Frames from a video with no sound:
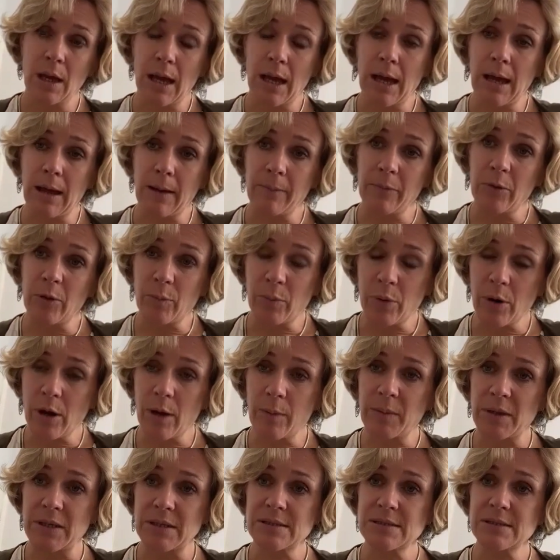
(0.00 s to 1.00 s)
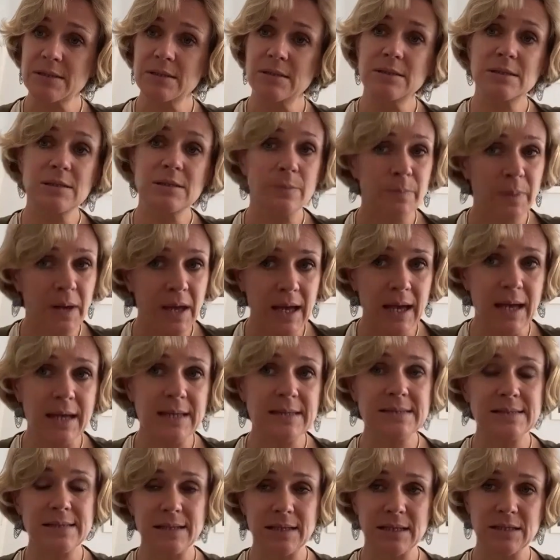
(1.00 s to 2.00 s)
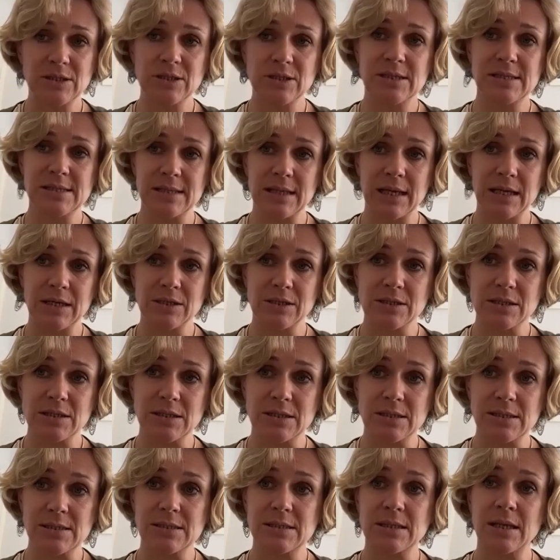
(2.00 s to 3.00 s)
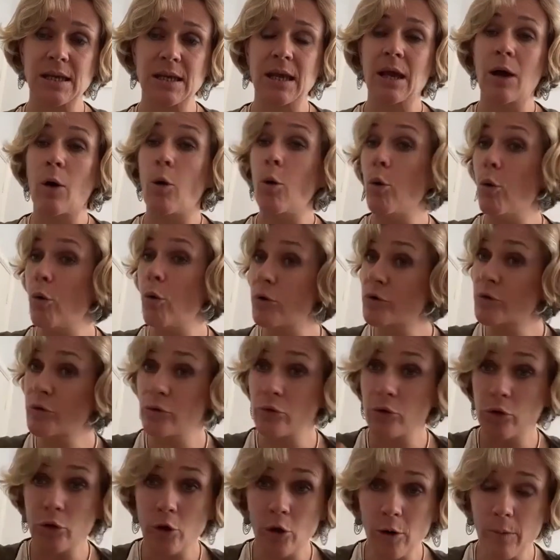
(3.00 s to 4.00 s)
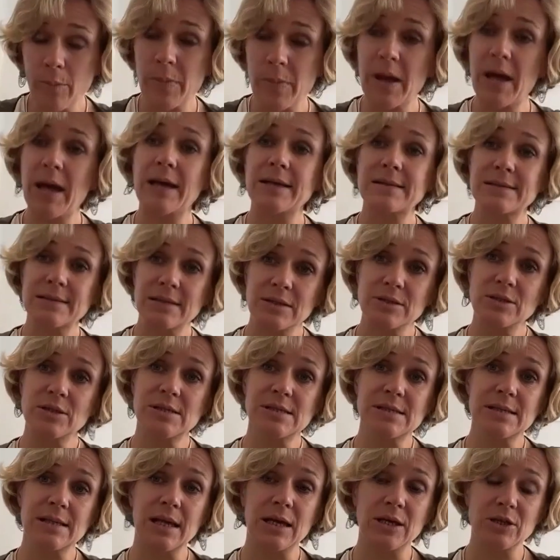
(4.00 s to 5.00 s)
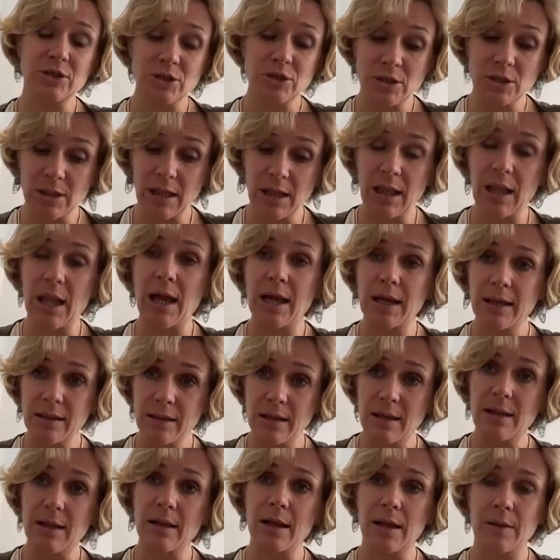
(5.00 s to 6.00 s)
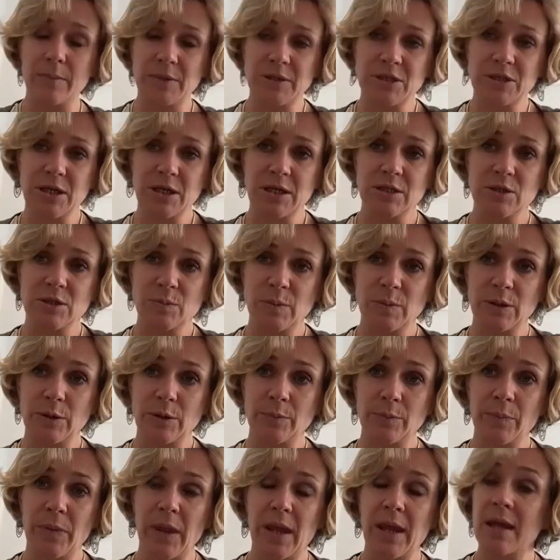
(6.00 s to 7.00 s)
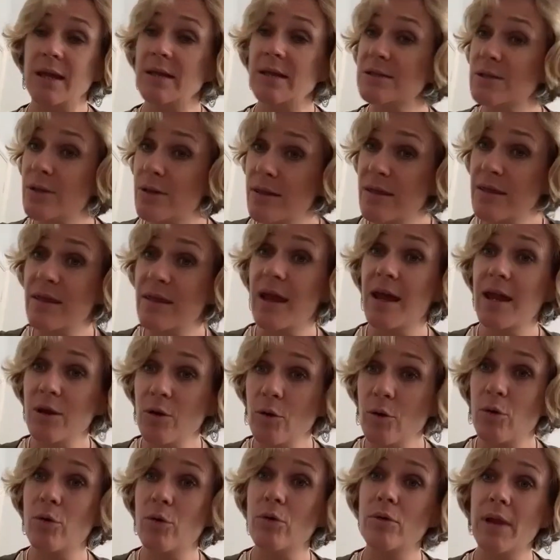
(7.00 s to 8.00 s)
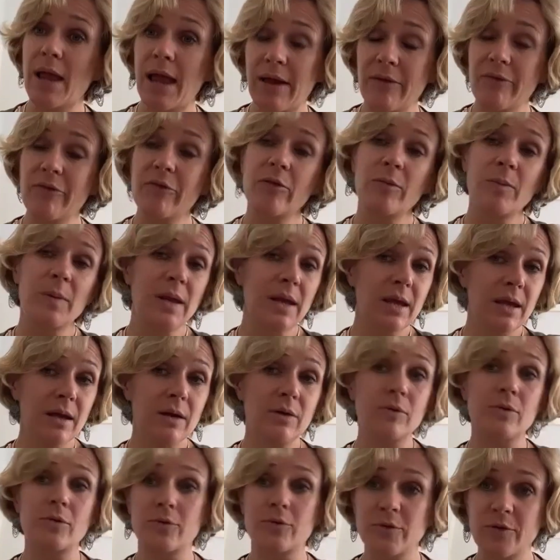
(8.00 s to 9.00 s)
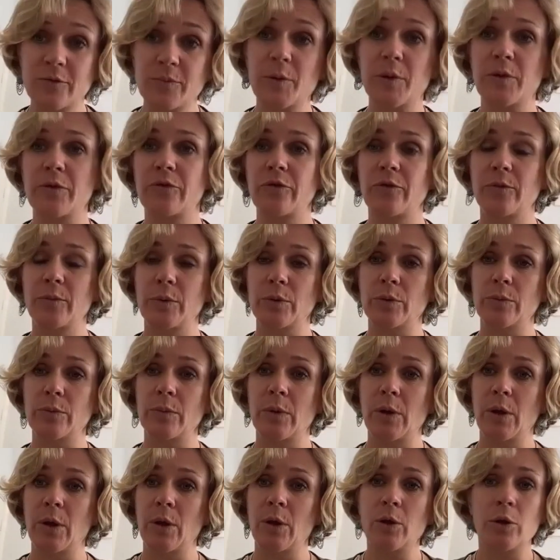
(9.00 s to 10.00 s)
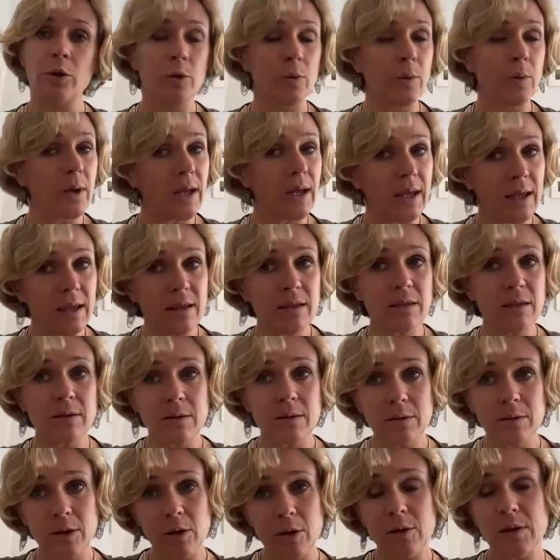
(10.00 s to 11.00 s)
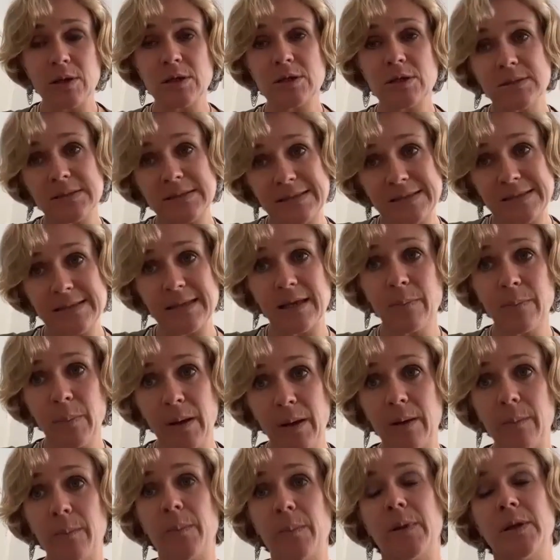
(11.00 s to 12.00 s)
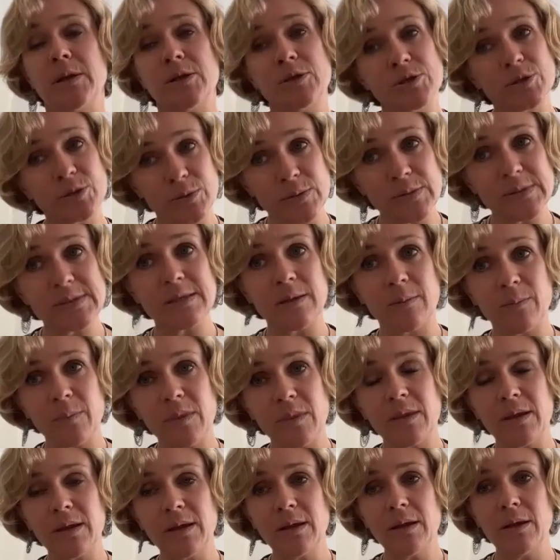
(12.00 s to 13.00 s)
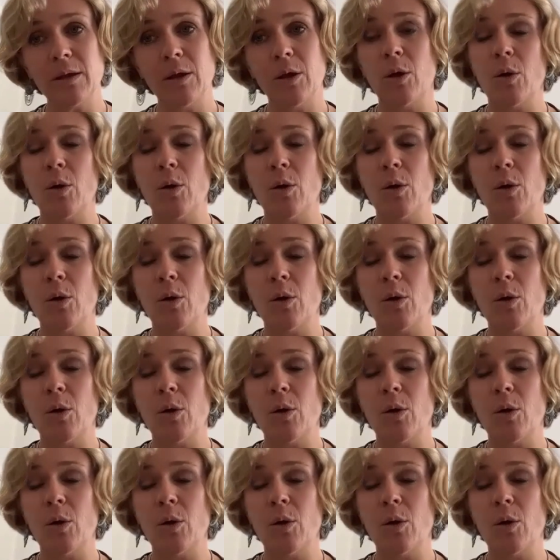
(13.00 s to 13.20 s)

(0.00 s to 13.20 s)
the Prime Minister to pass legislations or to not pass legislation like the climate change bill. And so they all have to be held responsible. You are either going to step up and do something,